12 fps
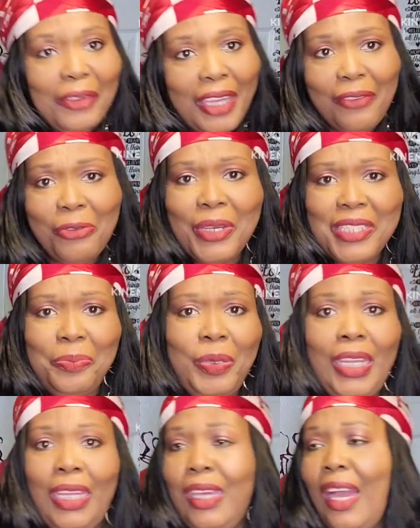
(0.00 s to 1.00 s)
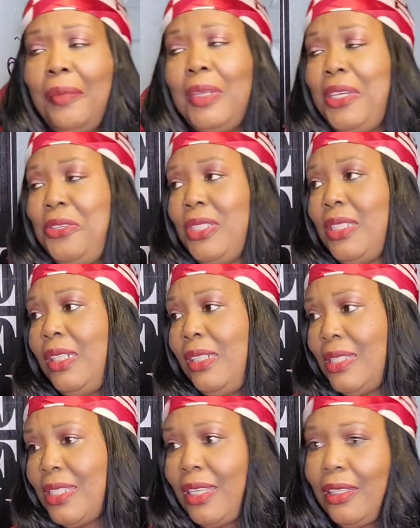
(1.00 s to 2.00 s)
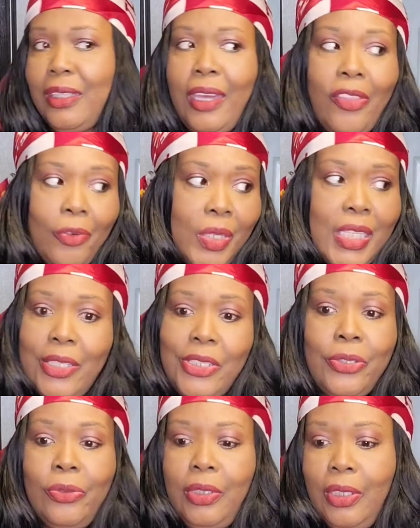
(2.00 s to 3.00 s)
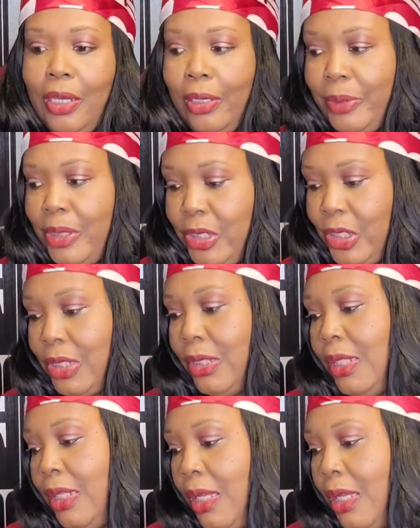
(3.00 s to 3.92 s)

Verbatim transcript: I don't care if it was a penny. I'm not using it. So the other ones, I just threw it in garbage.